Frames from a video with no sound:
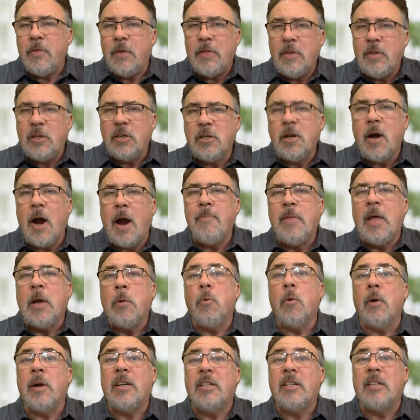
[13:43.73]
th- this time
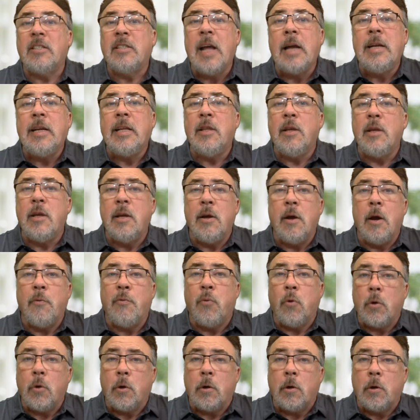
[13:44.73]
they were extending the
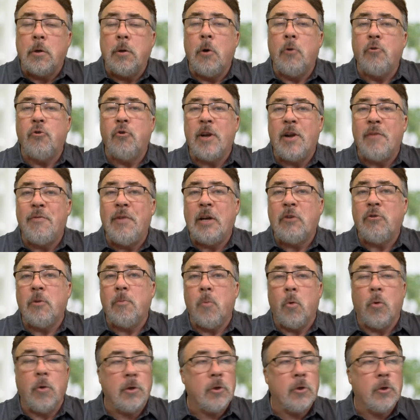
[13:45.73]
uh, foreclosure and
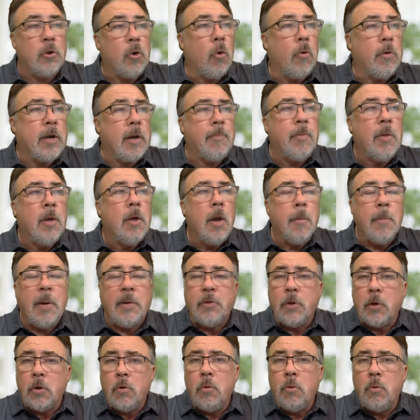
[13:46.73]
eviction moratorium.
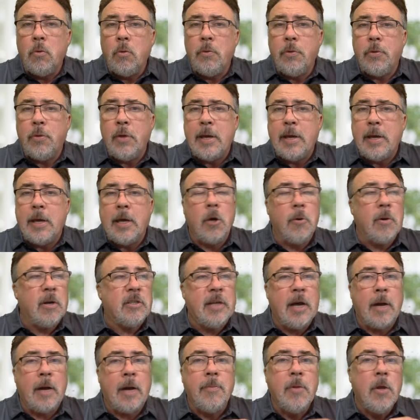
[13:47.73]
But the cool thing here
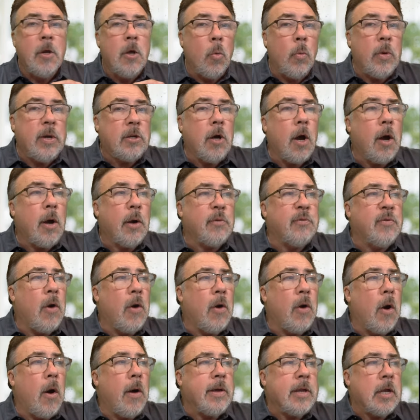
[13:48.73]
is that we talk
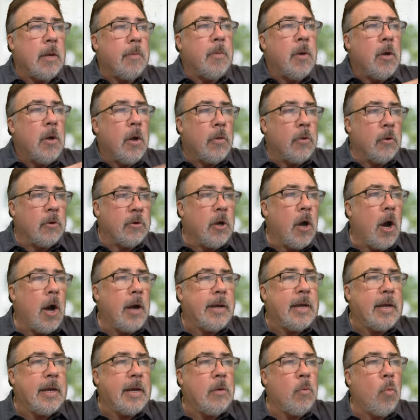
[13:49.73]
volume; they're
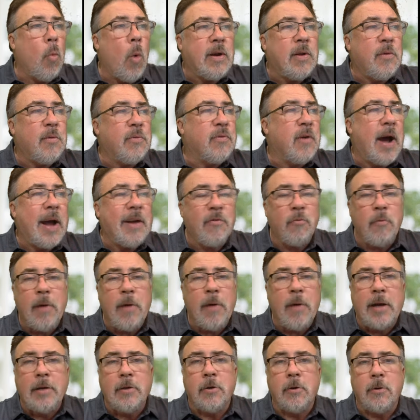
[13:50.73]
talking one in five
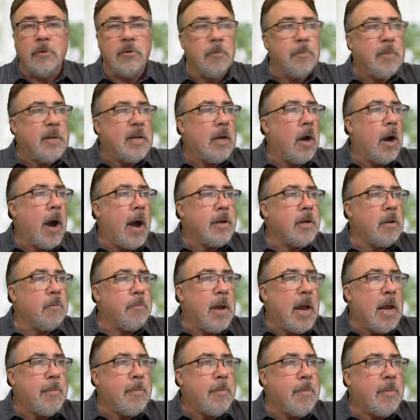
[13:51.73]
renters behind
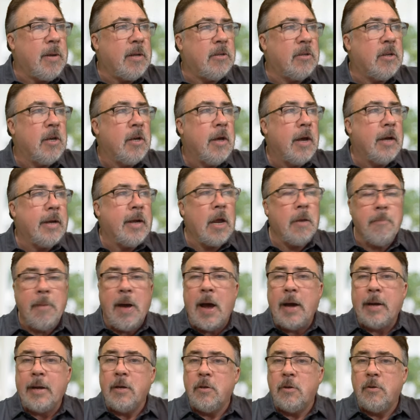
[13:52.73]
in payments. Again,
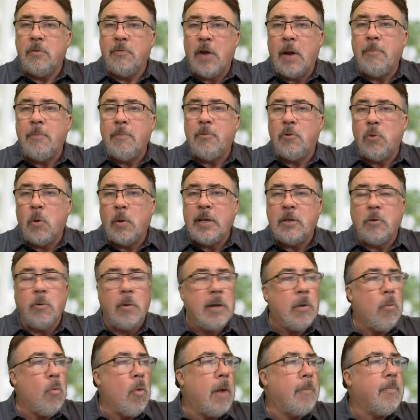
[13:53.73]
back in Feb
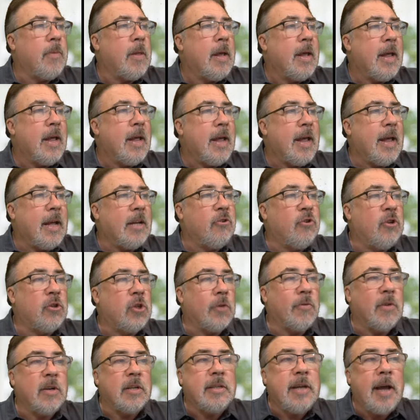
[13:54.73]
2021, and
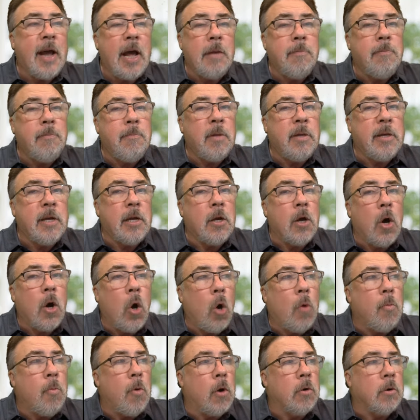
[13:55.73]
just over 10 million
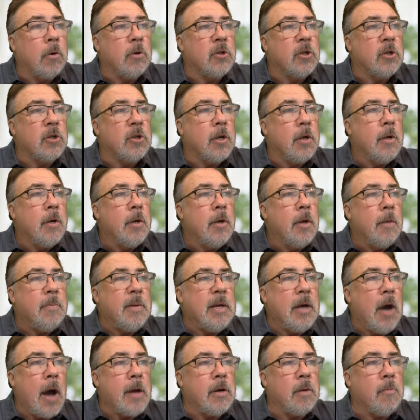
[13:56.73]
homeowners
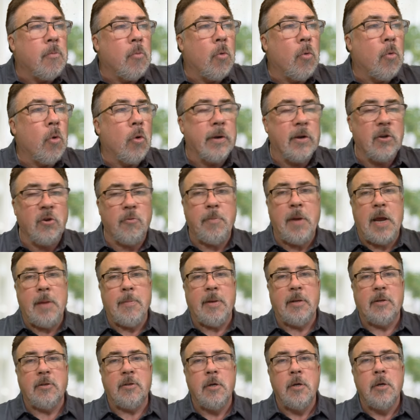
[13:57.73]
behind on mortgage
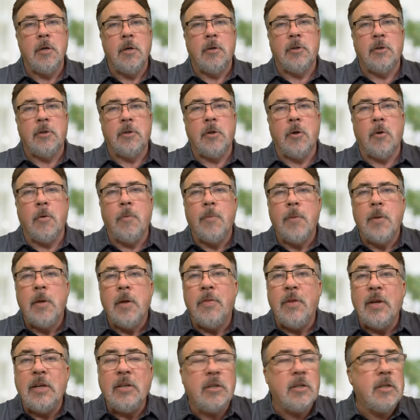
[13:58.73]
payments. So
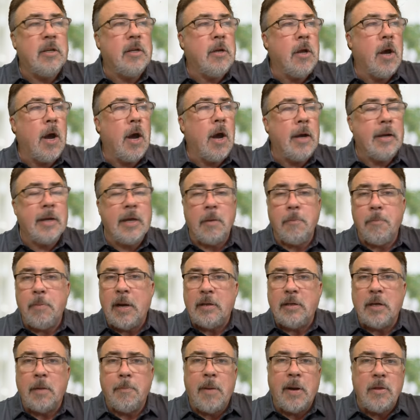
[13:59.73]
this did not get
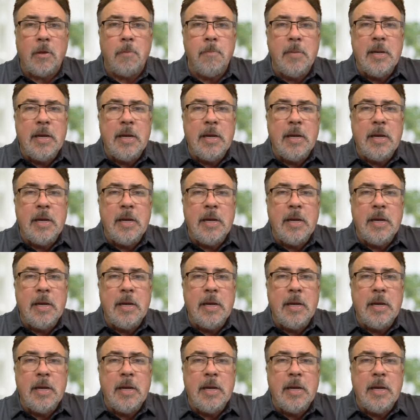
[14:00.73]
picked up by